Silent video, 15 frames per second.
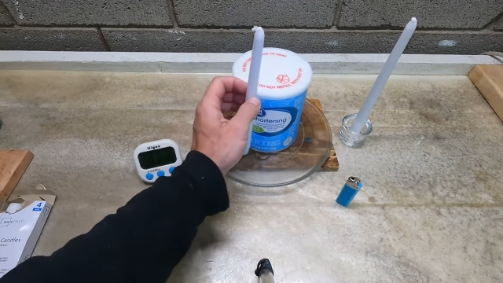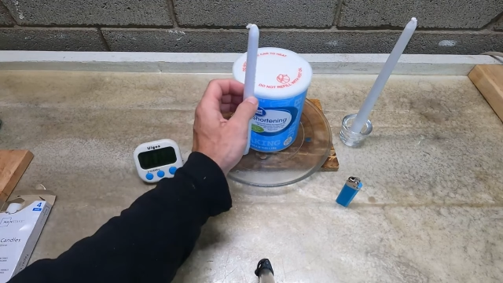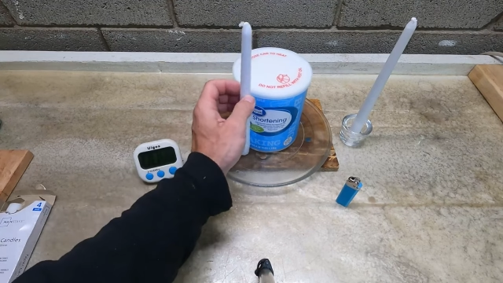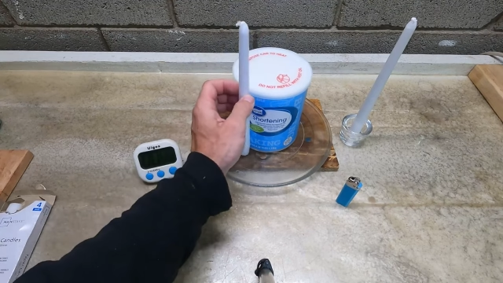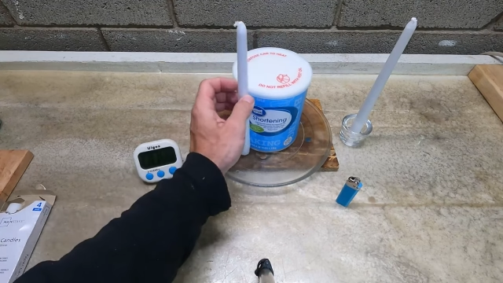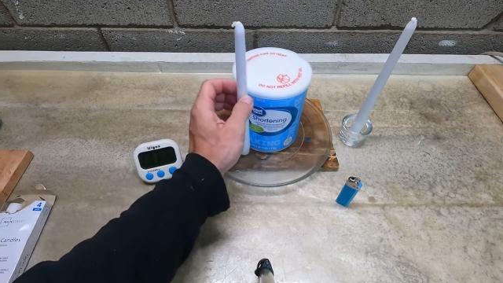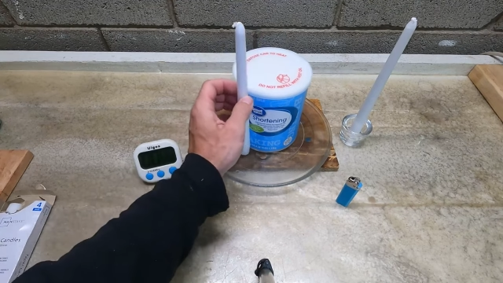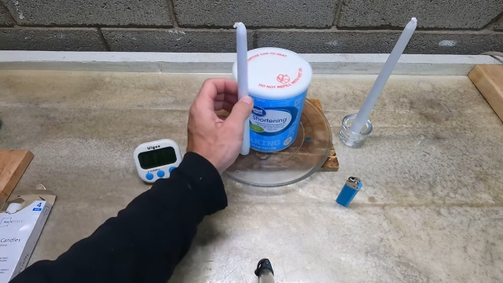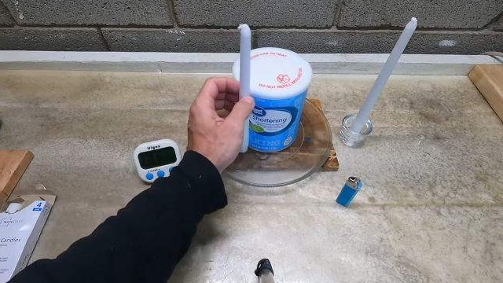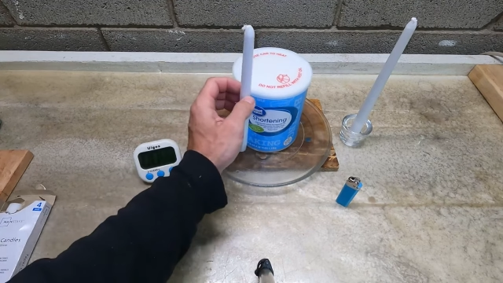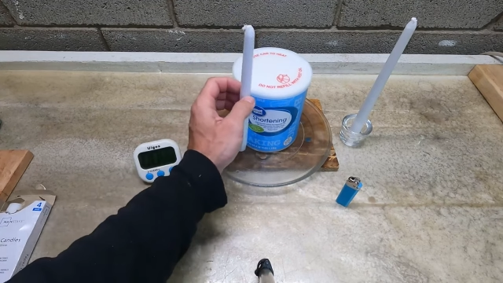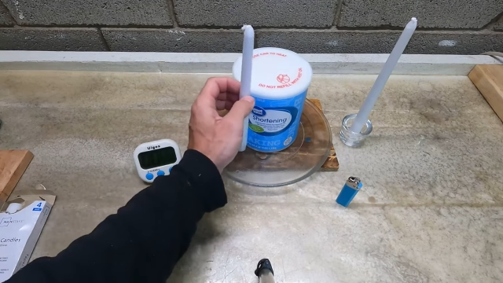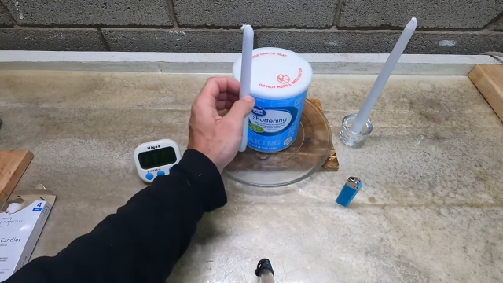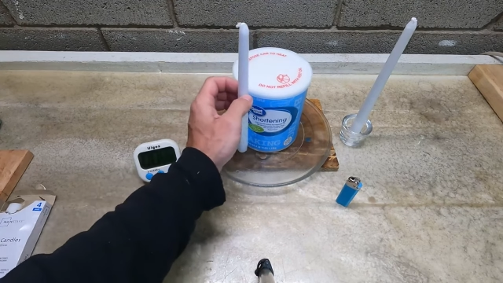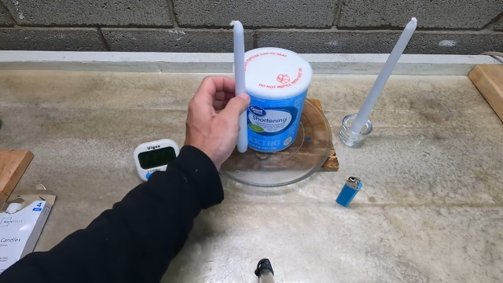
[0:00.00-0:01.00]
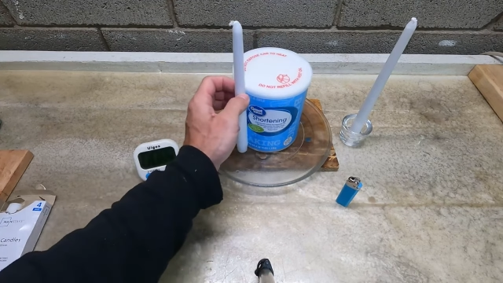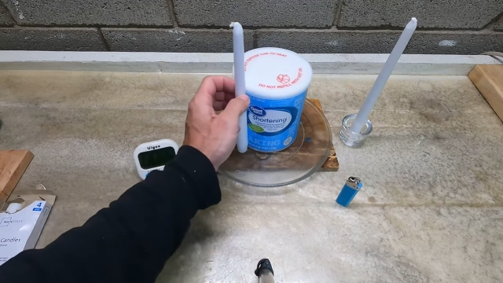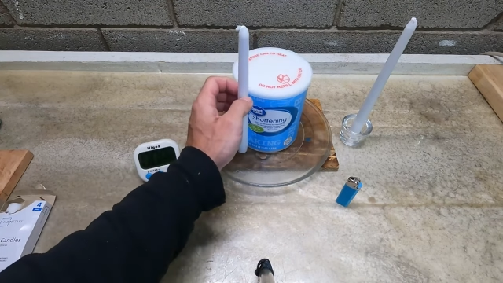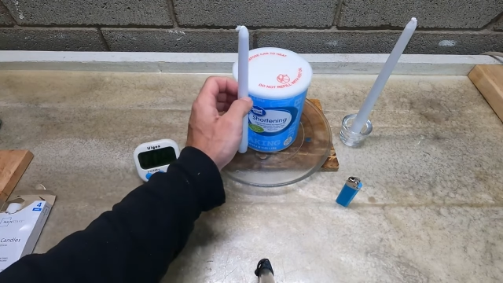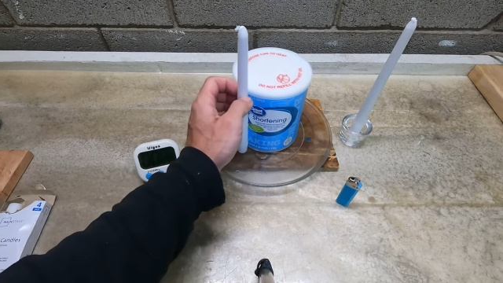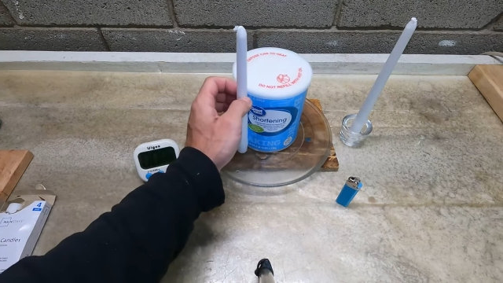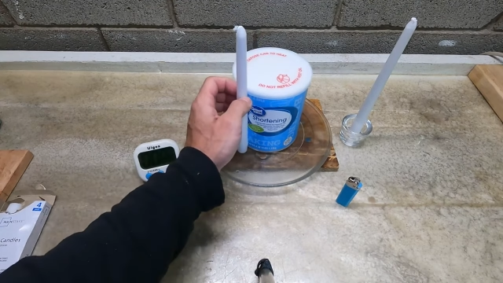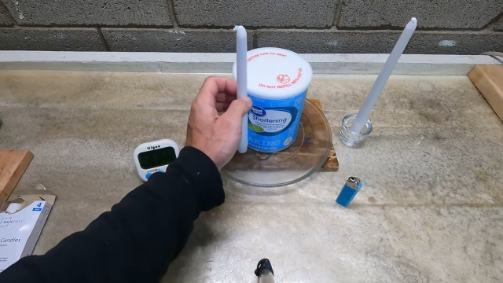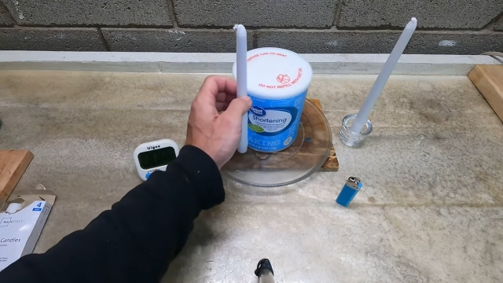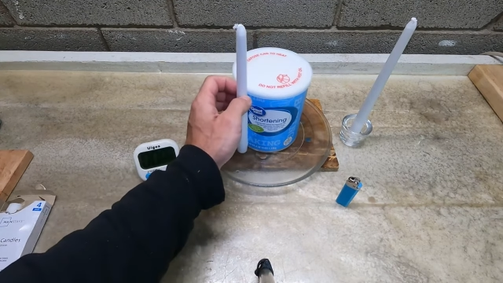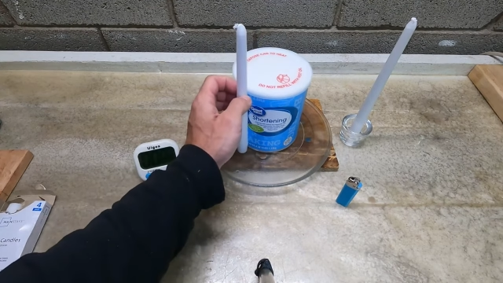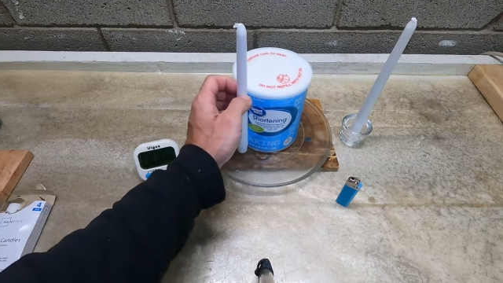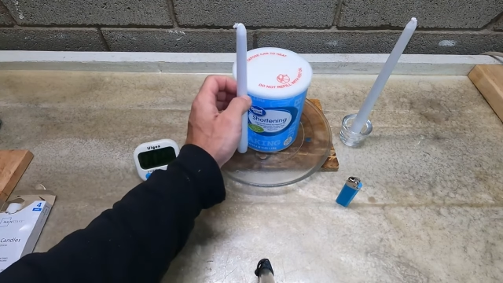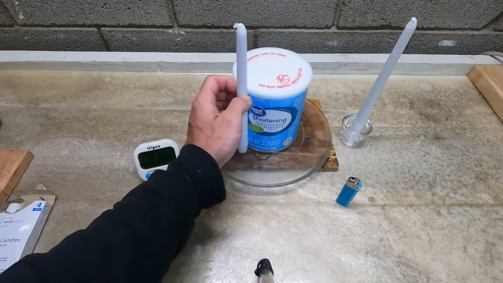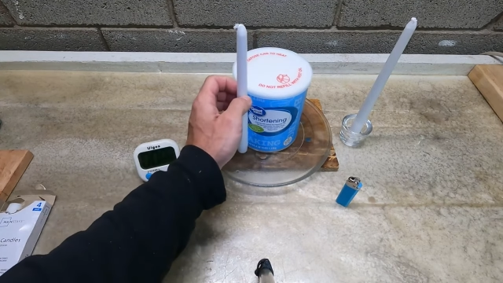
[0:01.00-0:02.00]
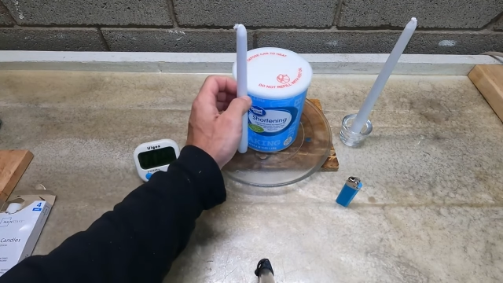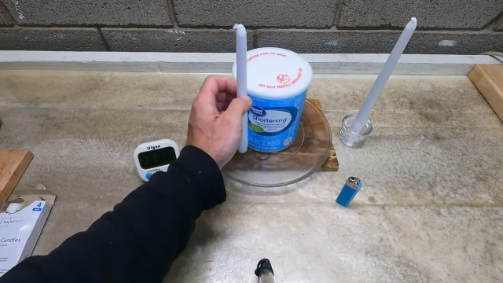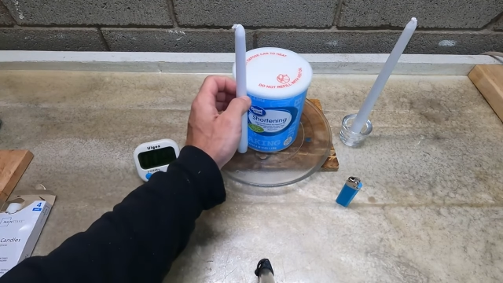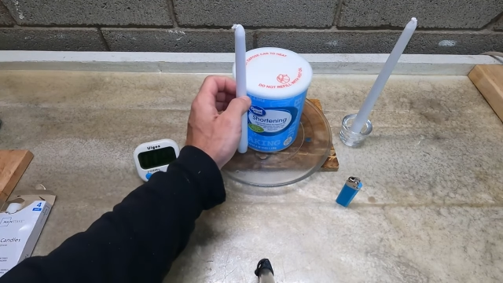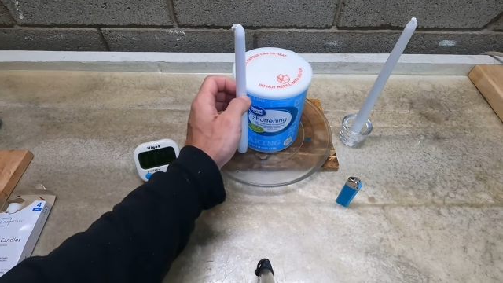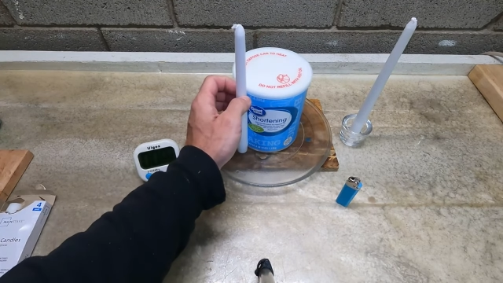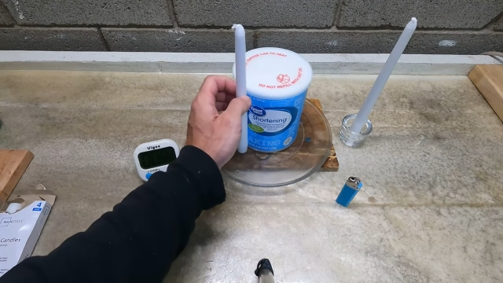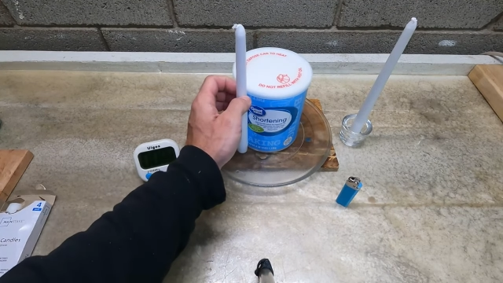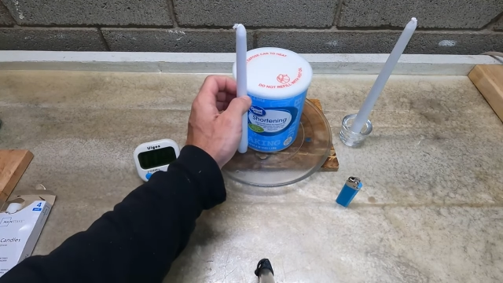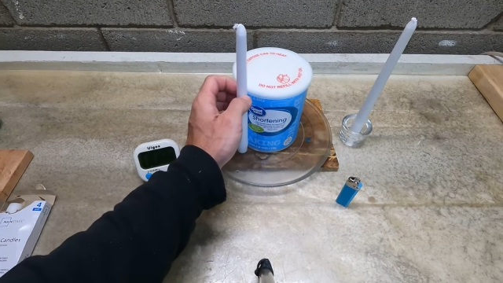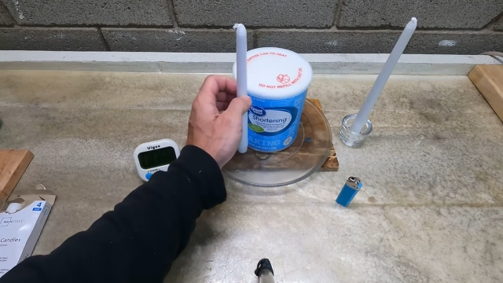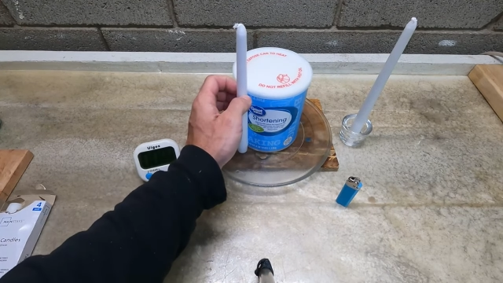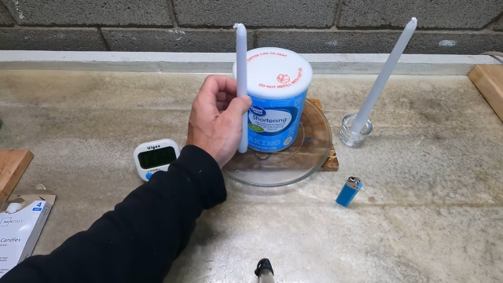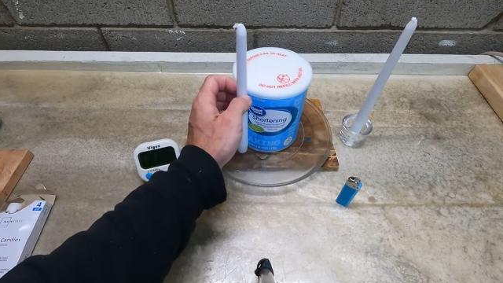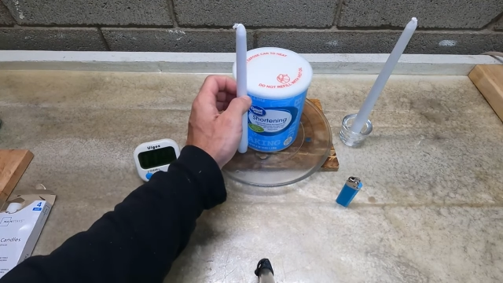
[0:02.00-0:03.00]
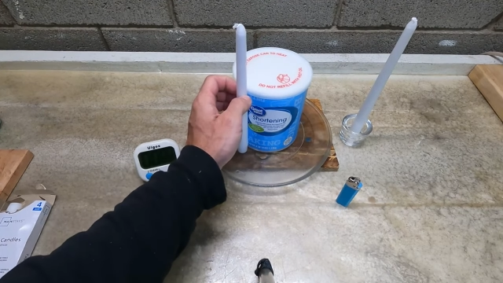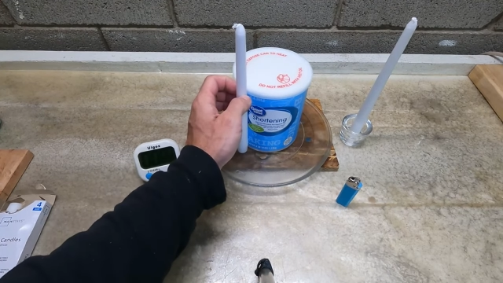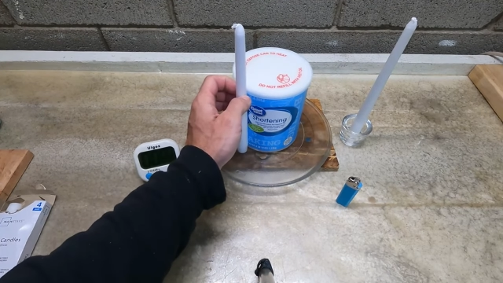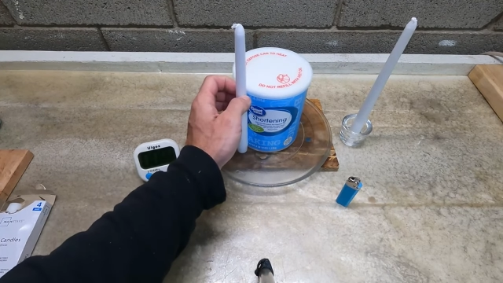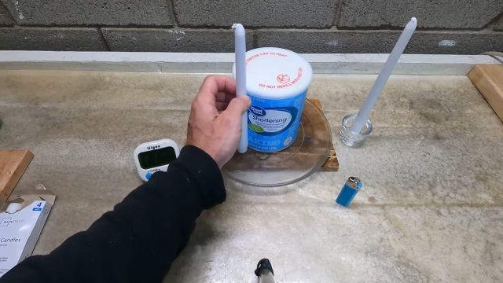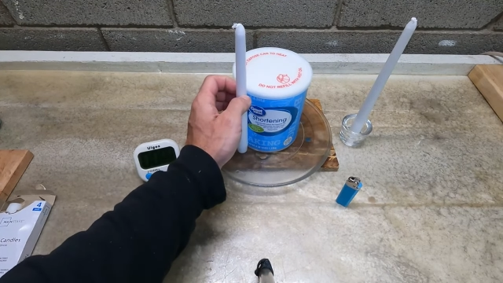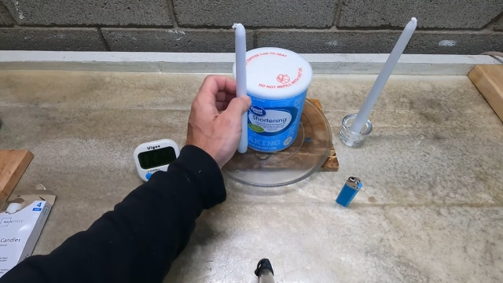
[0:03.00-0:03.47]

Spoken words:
No face is visible, so there are no lips to read.